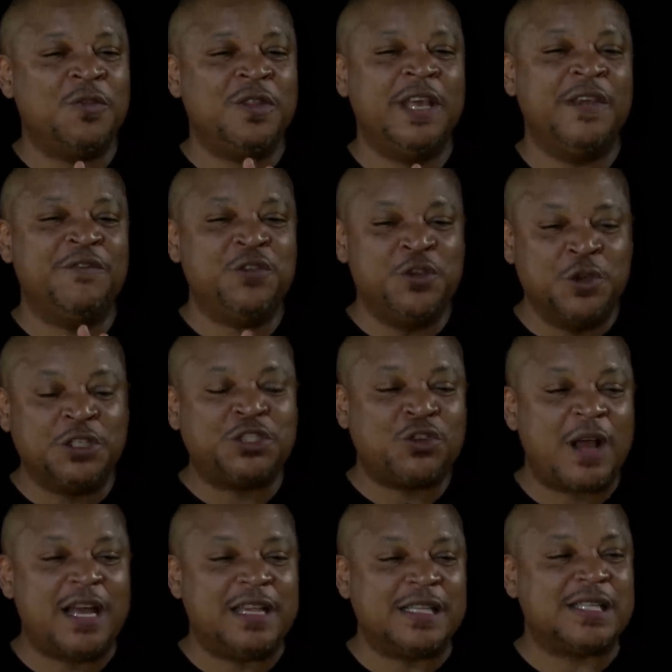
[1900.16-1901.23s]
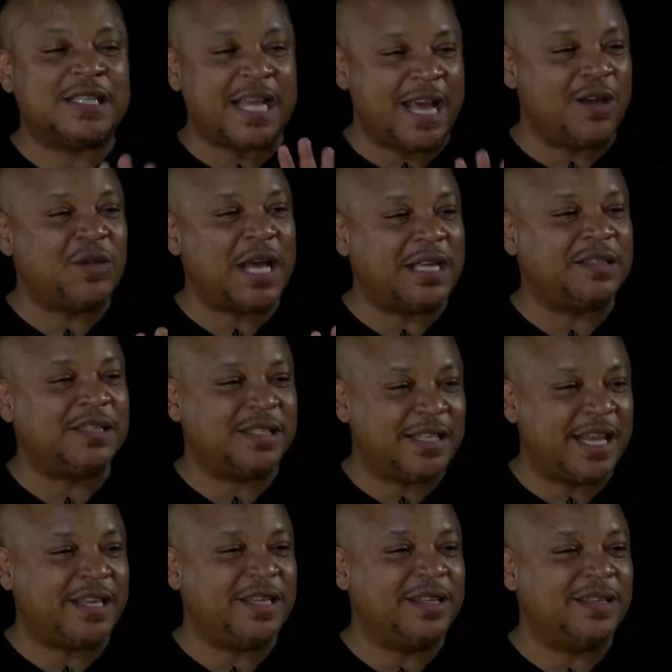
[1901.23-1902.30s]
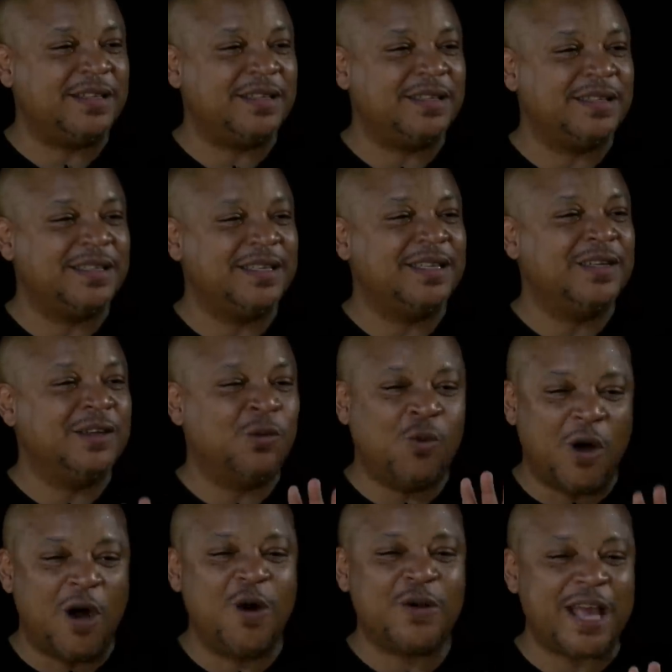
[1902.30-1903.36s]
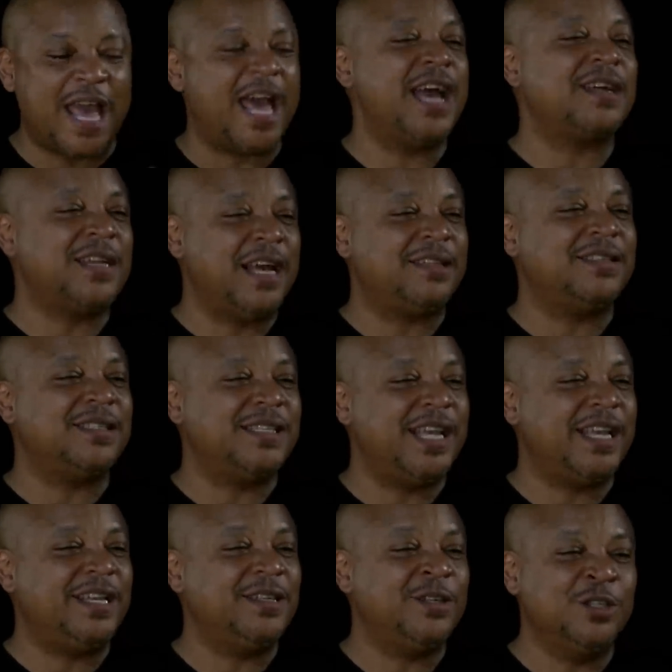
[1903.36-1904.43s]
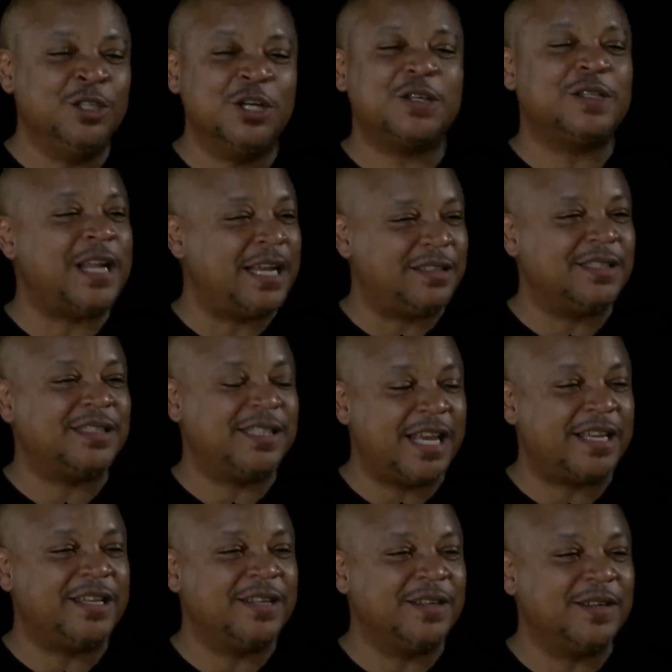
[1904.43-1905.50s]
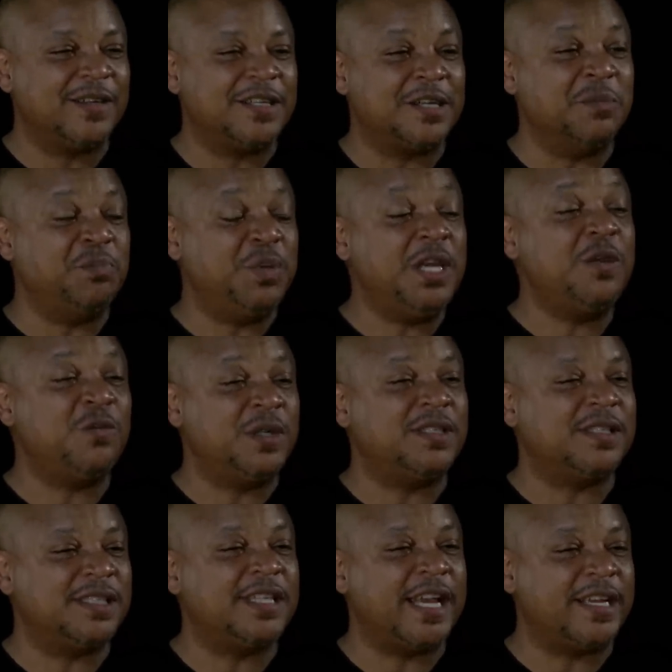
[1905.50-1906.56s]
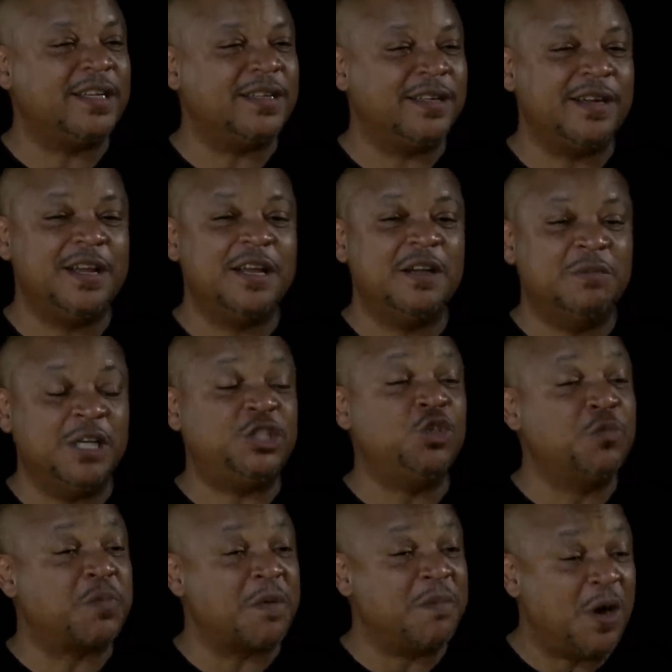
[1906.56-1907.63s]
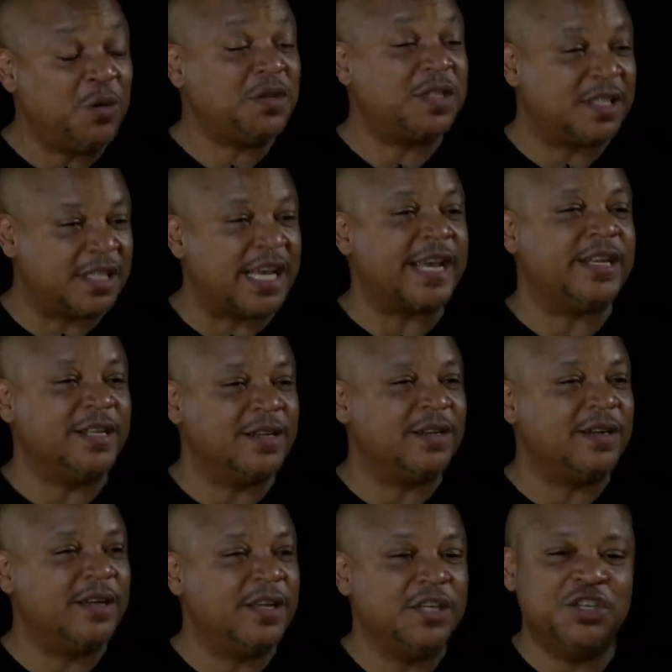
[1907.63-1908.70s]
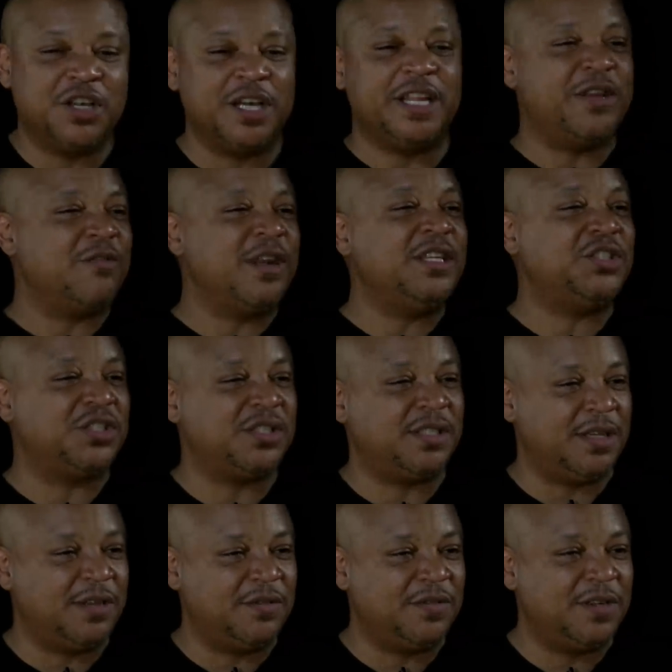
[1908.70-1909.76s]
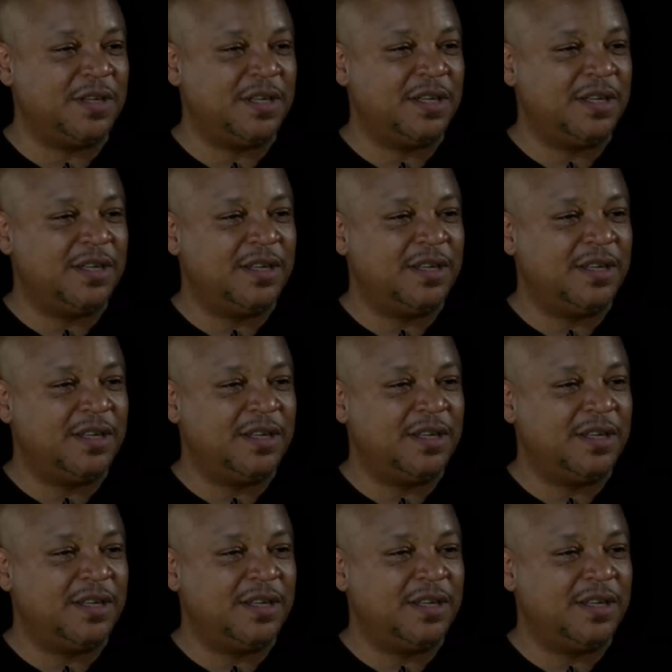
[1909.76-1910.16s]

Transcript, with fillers: if you're trying to sound like the secular, walk, act like the secular, look like the secular, compete with the secular, but you promote the secular, mm-hmm. you're going to erase yourself. Mm-hmm.